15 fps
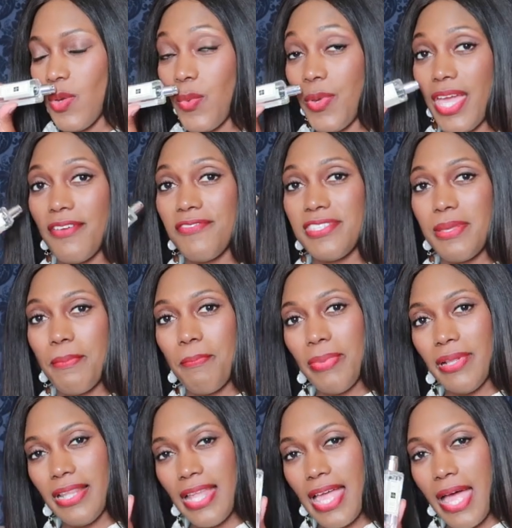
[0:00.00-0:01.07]
We have some
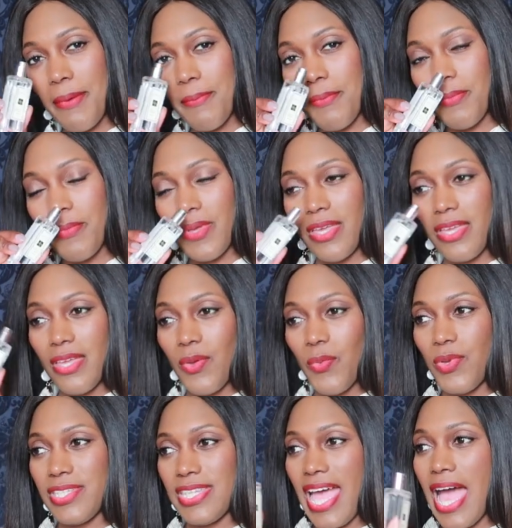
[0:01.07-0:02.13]
plum,
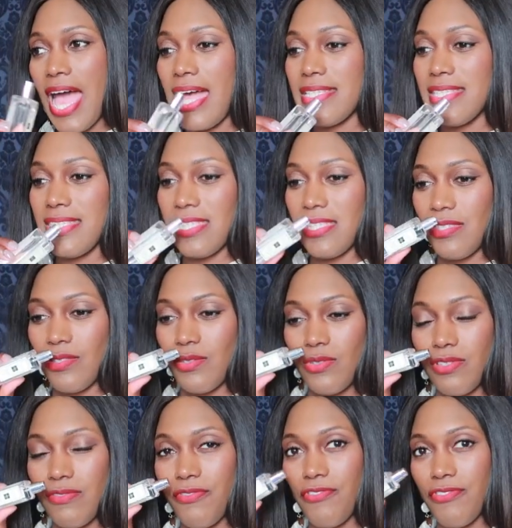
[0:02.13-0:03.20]
which adds this
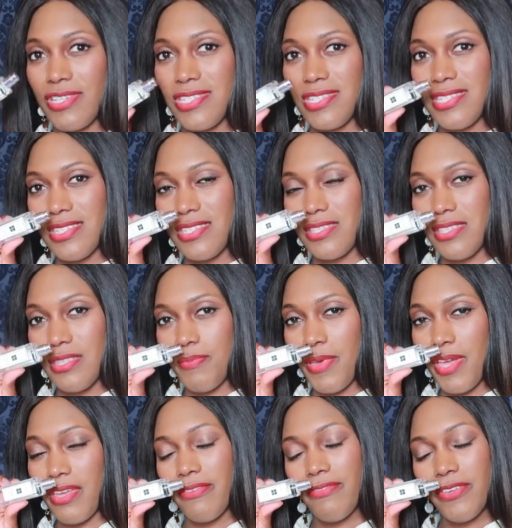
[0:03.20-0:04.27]
sort of richness to the
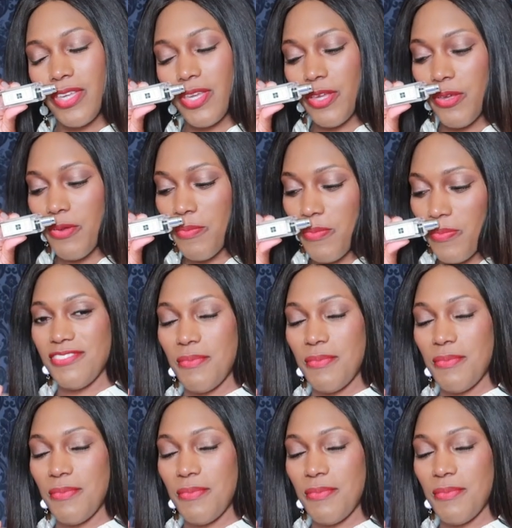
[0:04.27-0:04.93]
perfume.